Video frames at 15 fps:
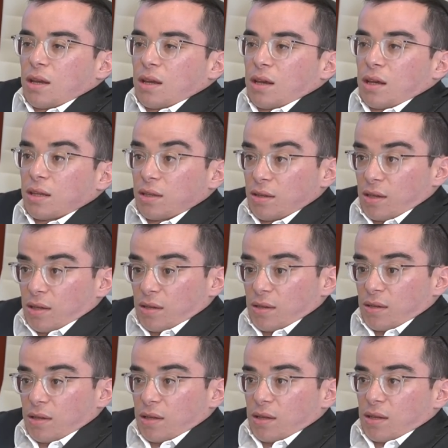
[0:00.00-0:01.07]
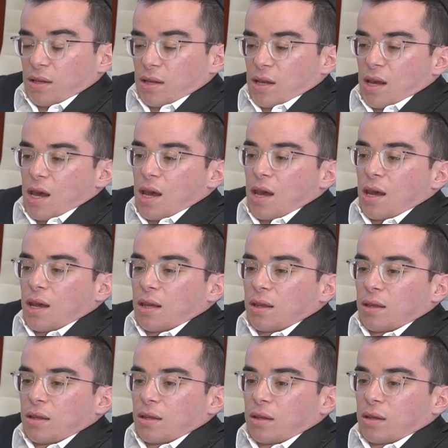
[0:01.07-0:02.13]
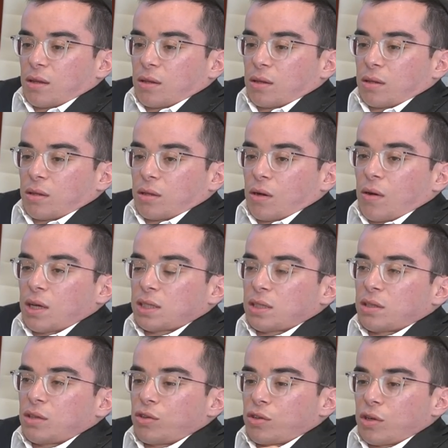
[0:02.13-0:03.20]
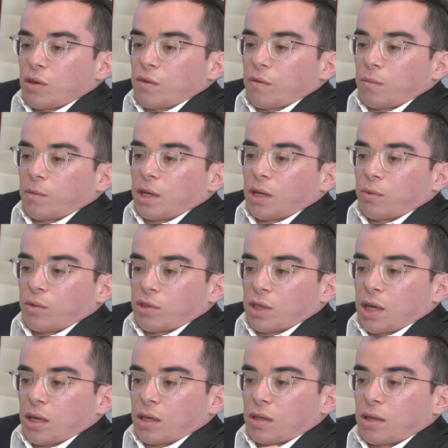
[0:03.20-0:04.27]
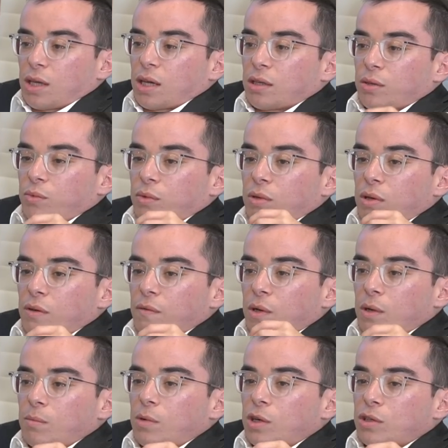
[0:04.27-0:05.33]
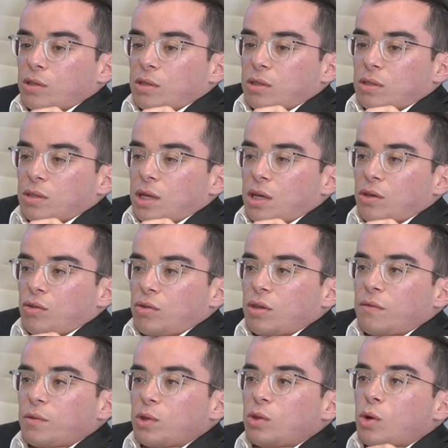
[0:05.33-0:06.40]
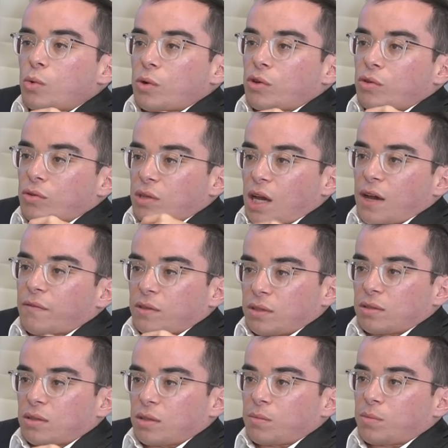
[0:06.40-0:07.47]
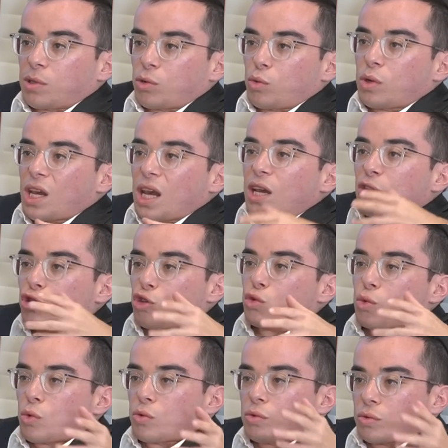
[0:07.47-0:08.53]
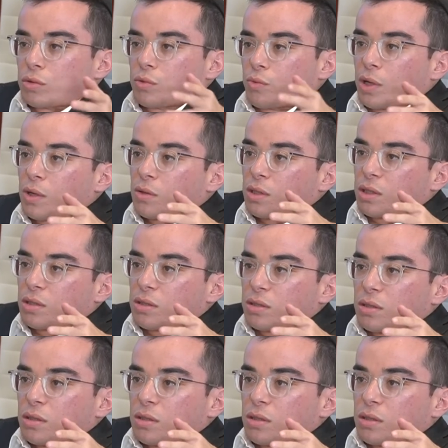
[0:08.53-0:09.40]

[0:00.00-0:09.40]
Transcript: And he did. And the lesson he shared from that, which I connect and relate very much, is that you never know what your topic is going to be. You can't control your surroundings.